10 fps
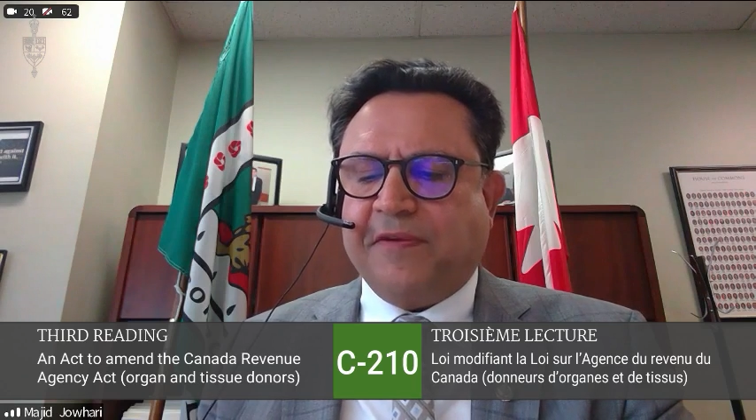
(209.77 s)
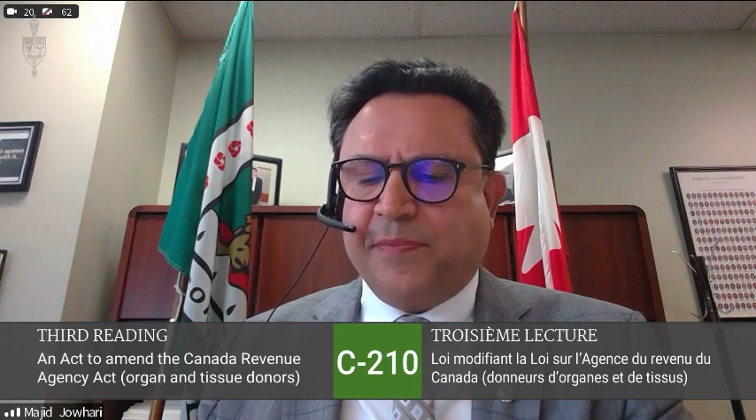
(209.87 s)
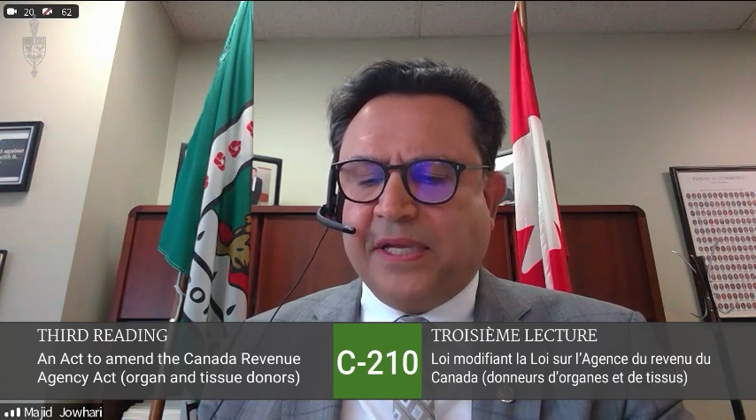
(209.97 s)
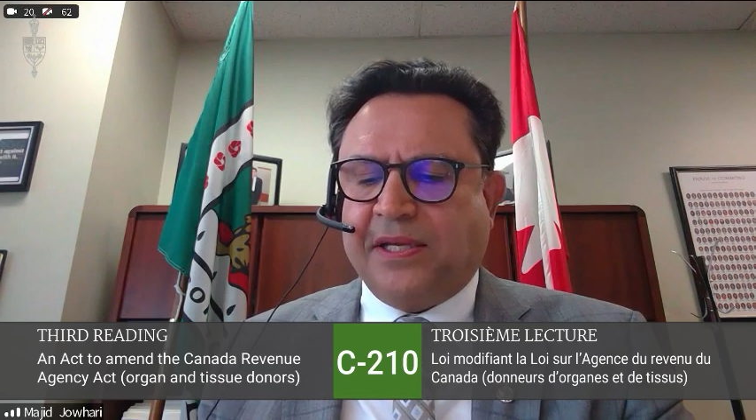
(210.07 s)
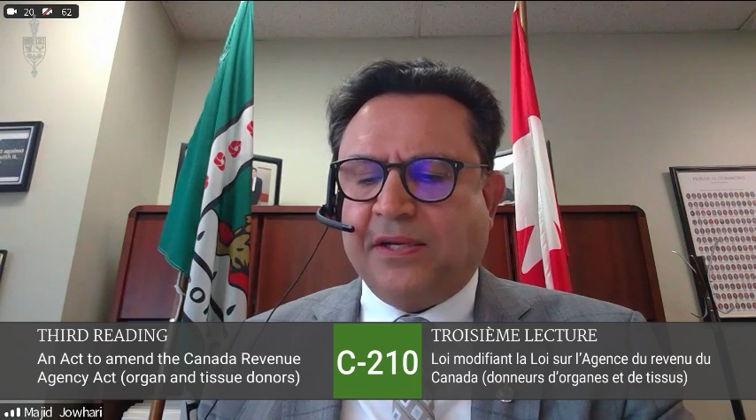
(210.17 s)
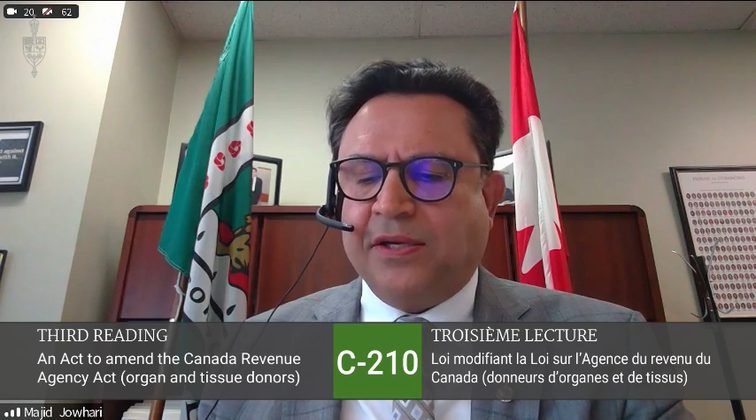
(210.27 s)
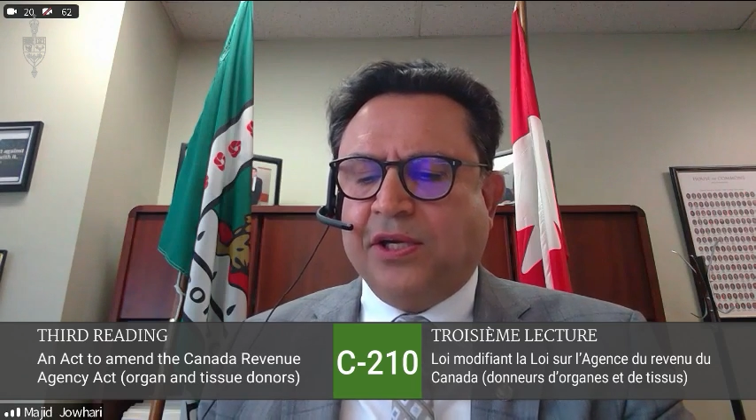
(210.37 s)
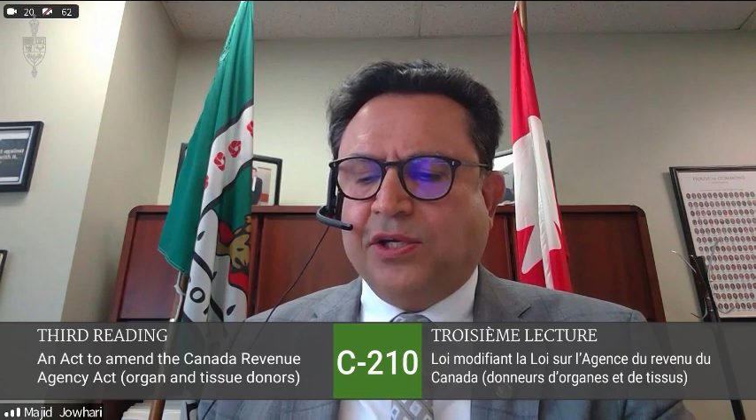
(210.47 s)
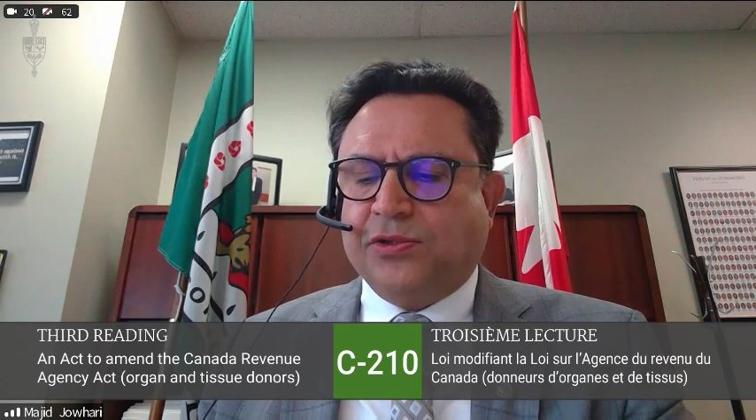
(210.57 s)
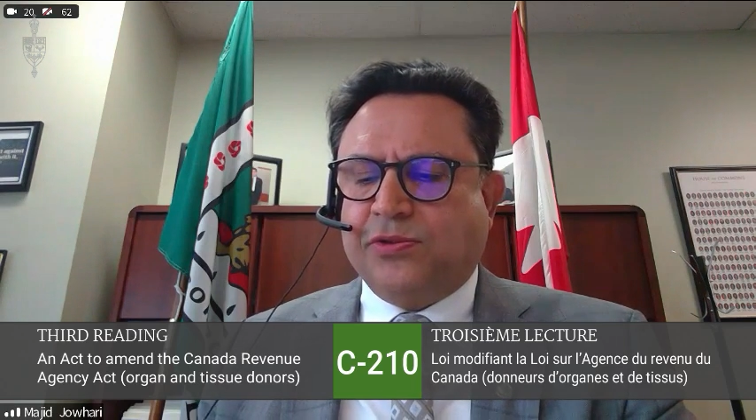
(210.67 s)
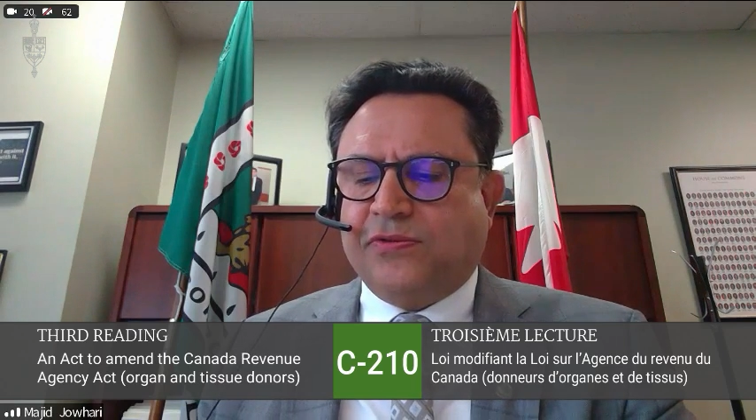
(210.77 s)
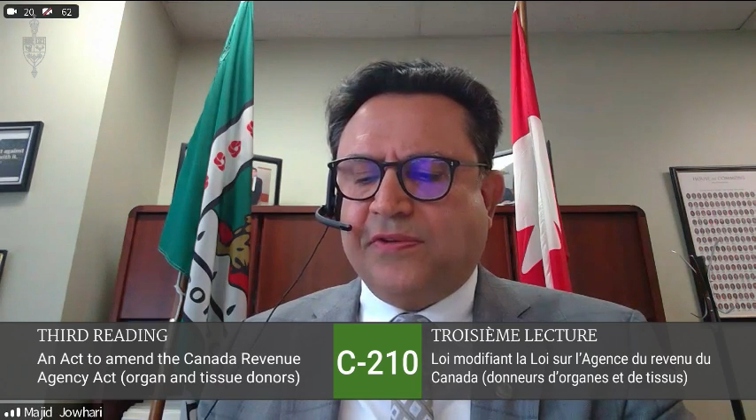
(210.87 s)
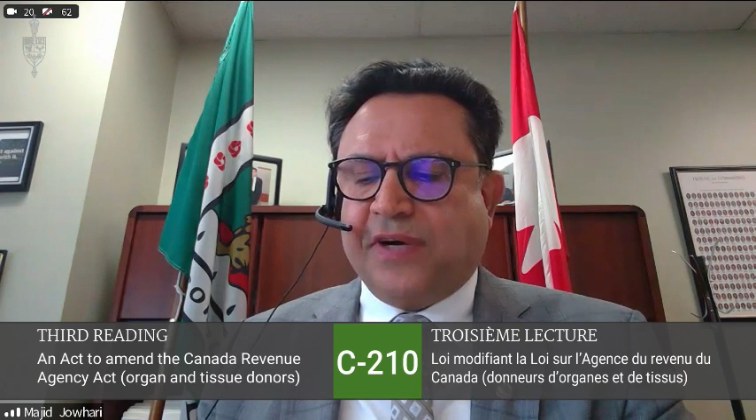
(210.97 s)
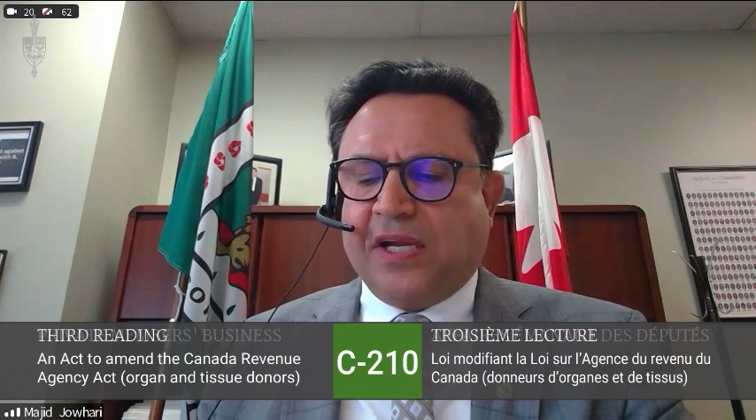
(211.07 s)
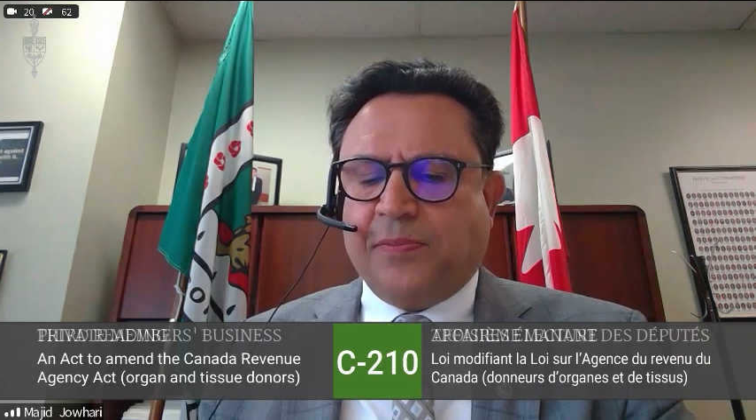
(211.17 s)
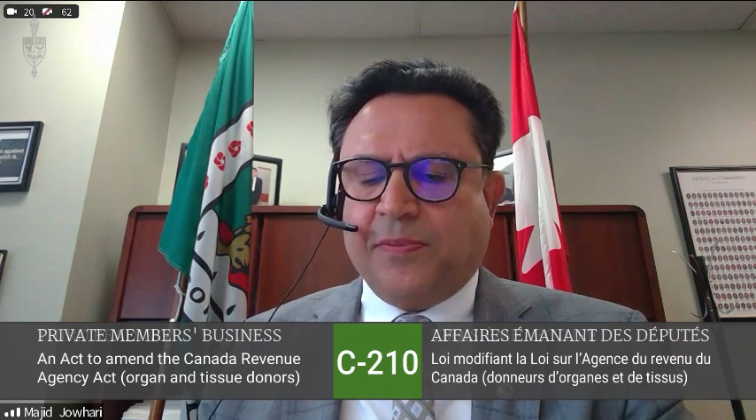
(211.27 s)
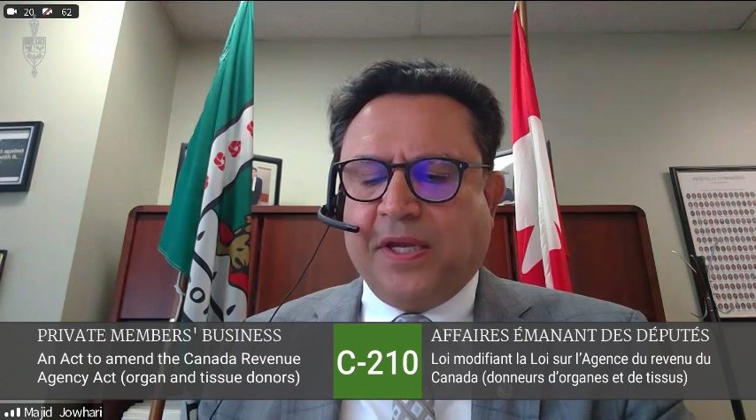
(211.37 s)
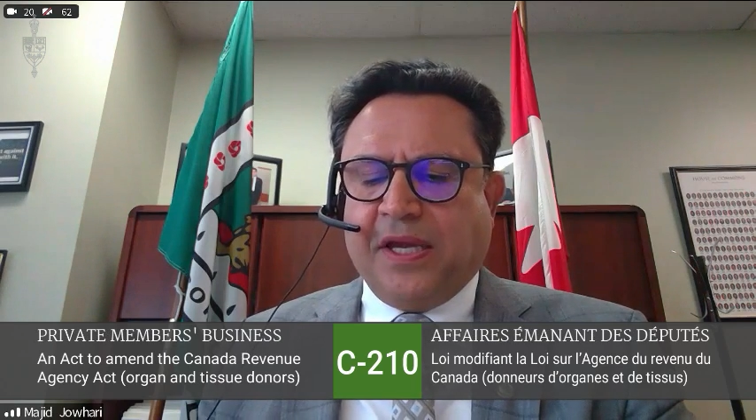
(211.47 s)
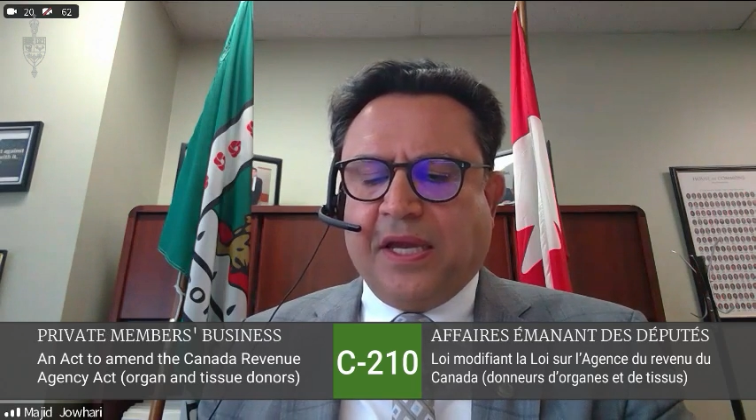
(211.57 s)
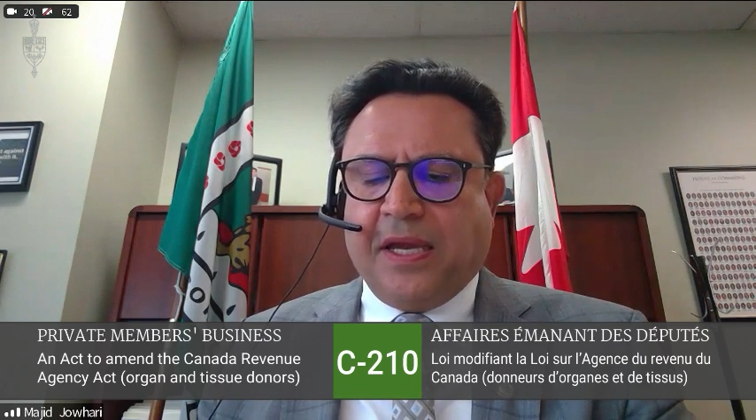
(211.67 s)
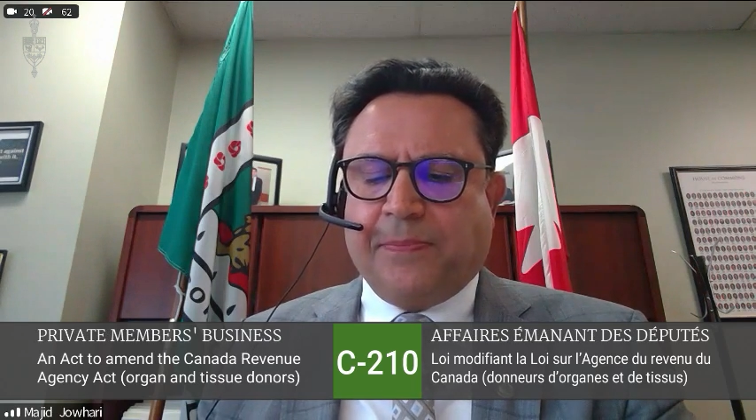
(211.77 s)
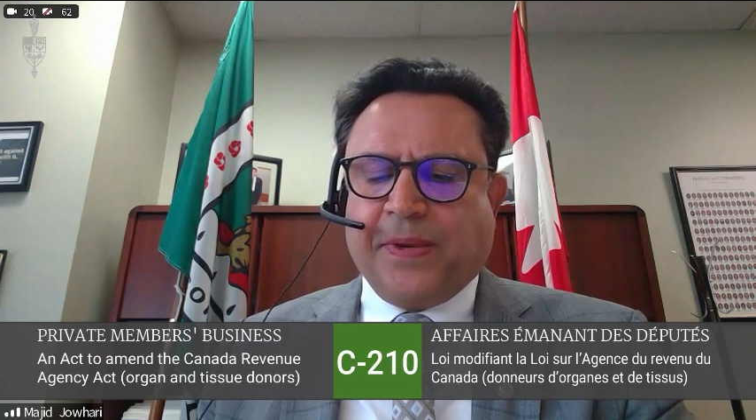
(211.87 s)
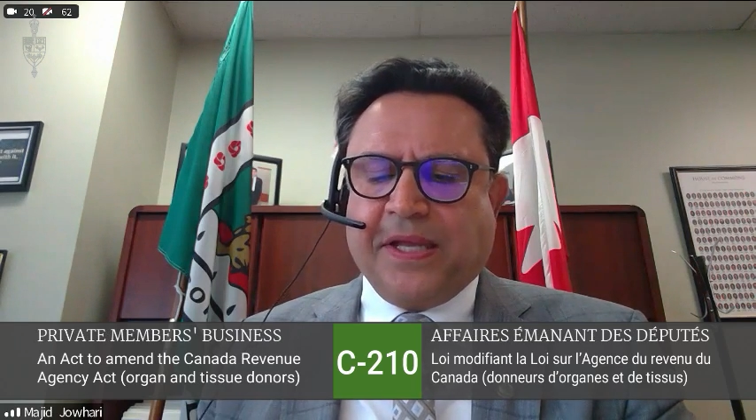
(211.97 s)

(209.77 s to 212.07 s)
million to develop a